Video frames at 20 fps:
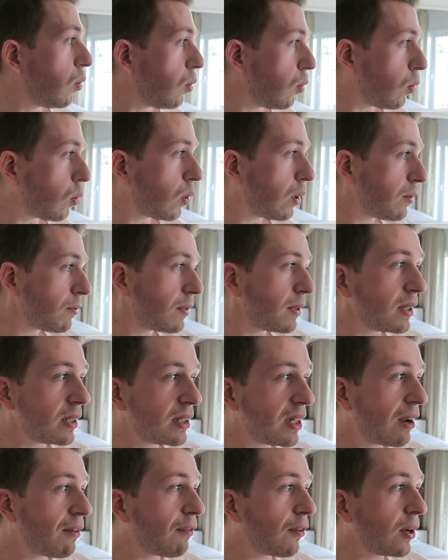all of the
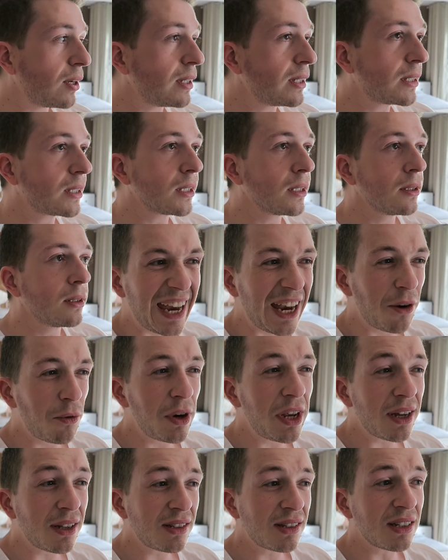different
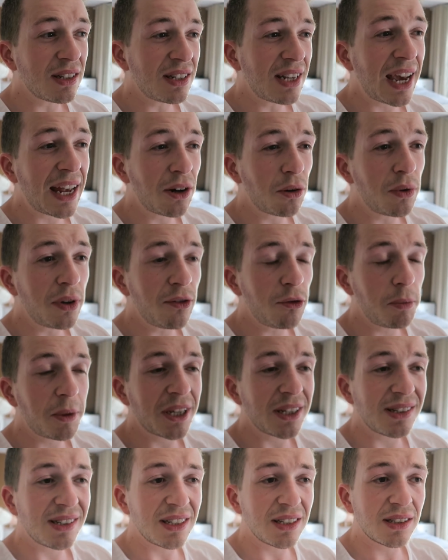areas in Tenerife,
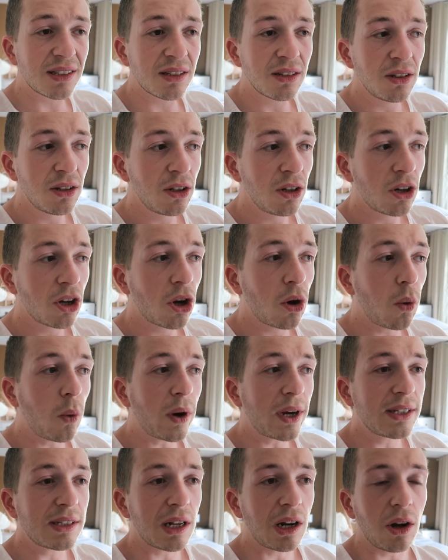because there's
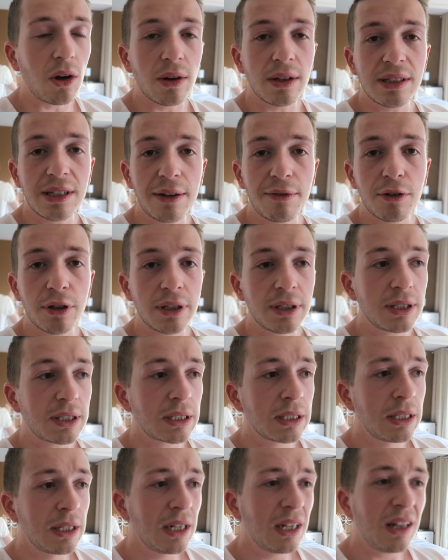quite a lot of different,
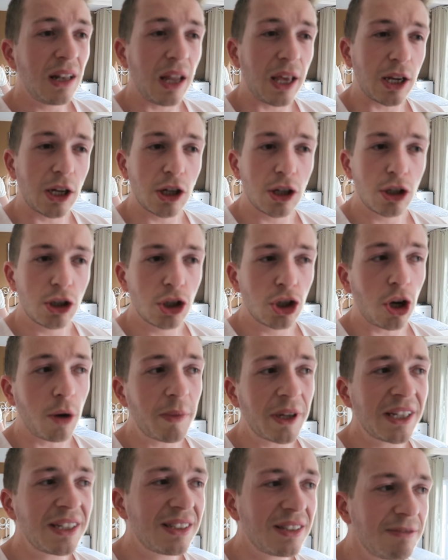like,
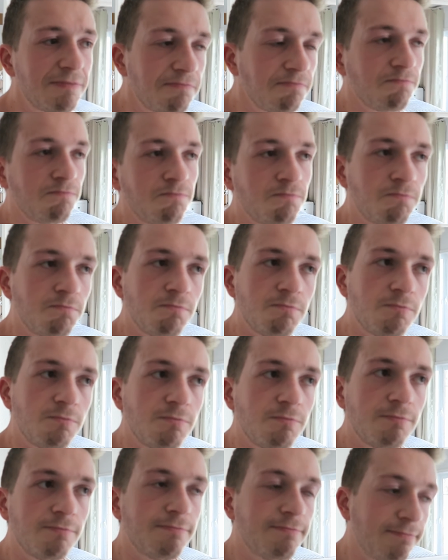shopping.
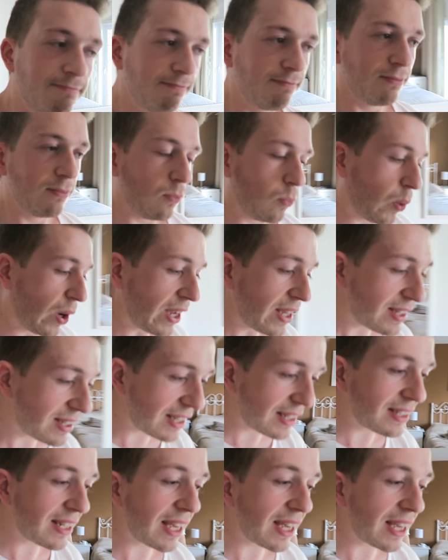Why is he